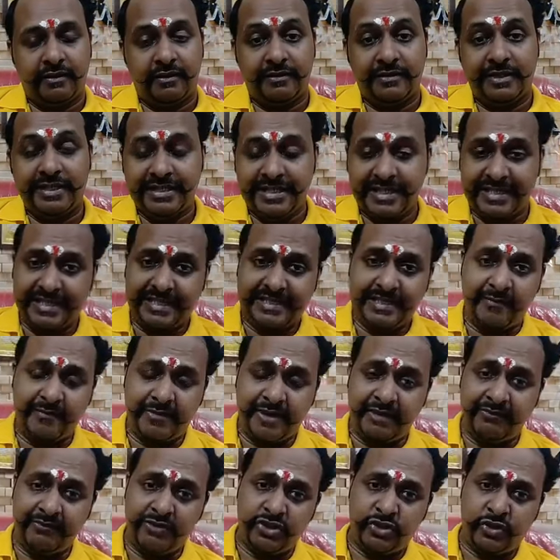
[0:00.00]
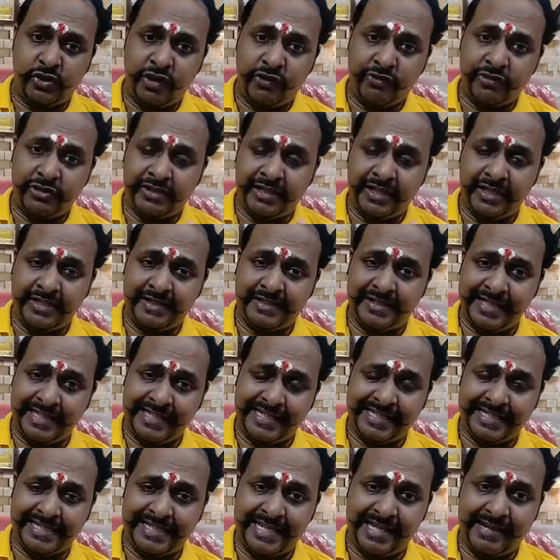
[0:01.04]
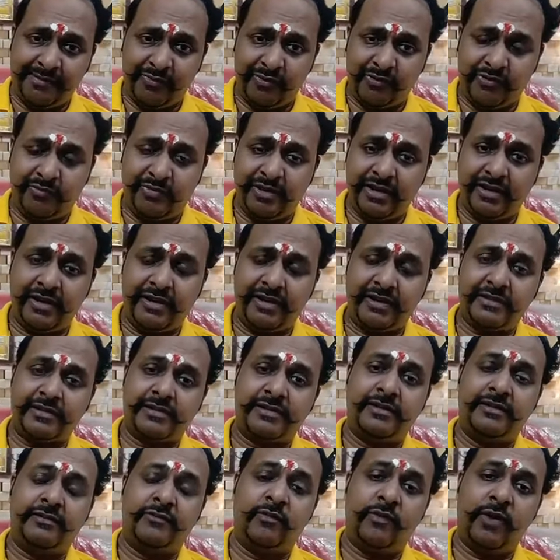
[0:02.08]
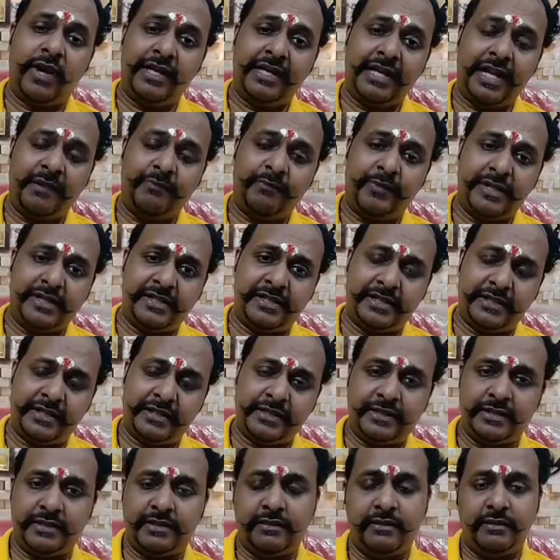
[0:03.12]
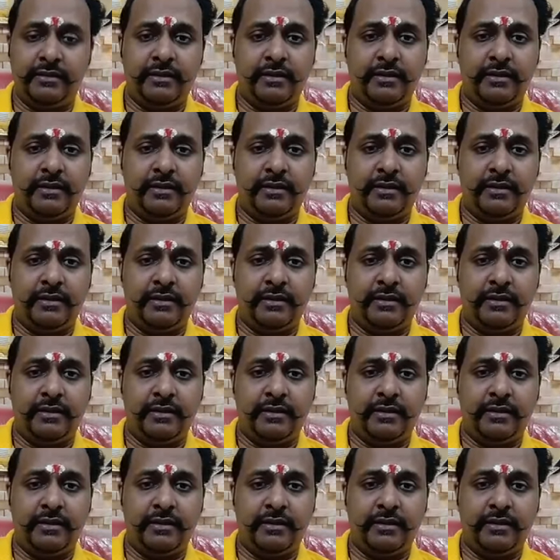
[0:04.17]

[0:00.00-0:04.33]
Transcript: This is something which you have to think seriously about because what happens is